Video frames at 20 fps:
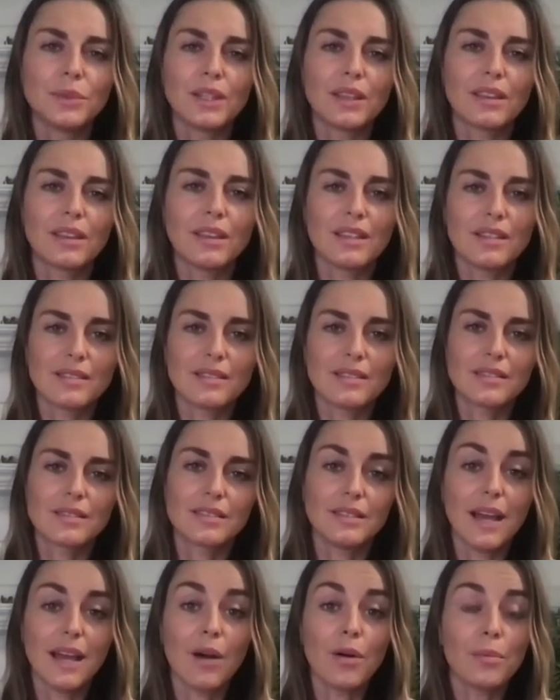with this
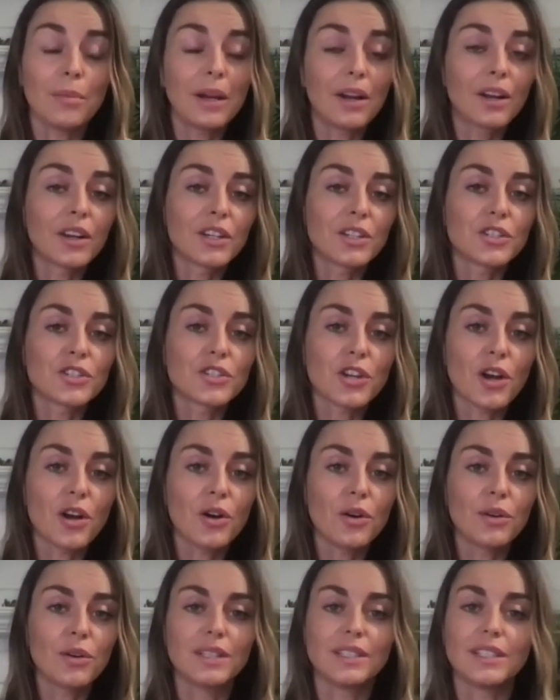now American show
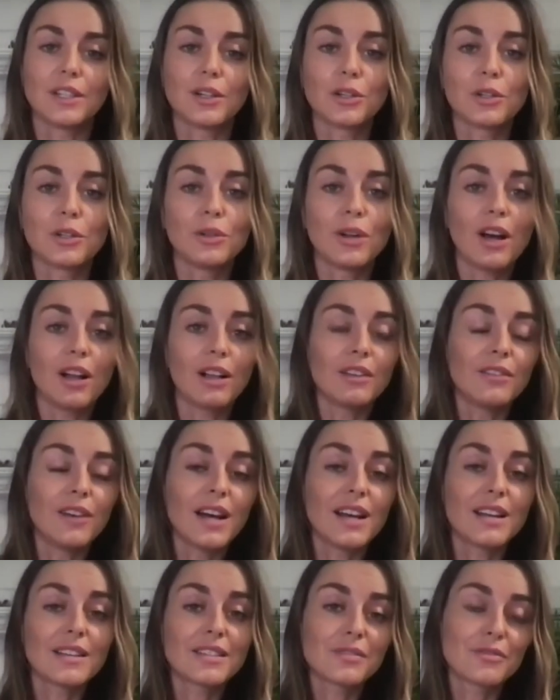and include all of
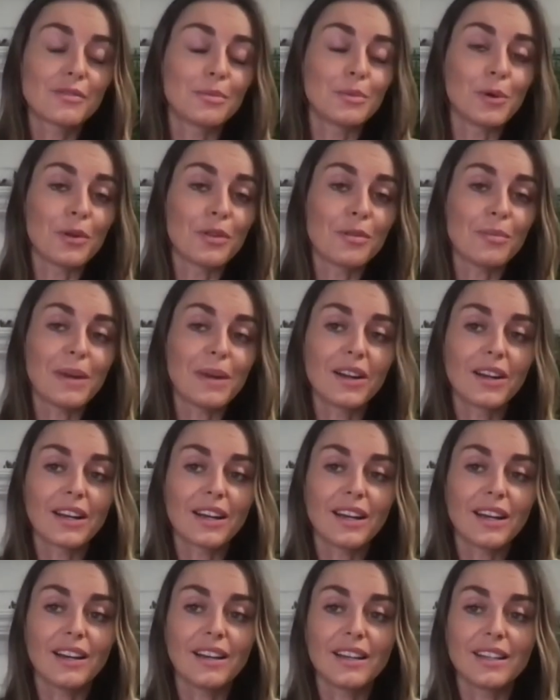us from North
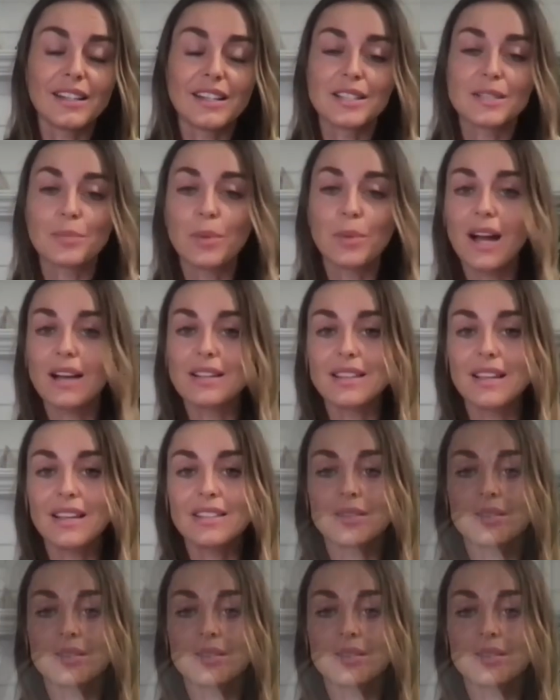America in mm-hmm. his process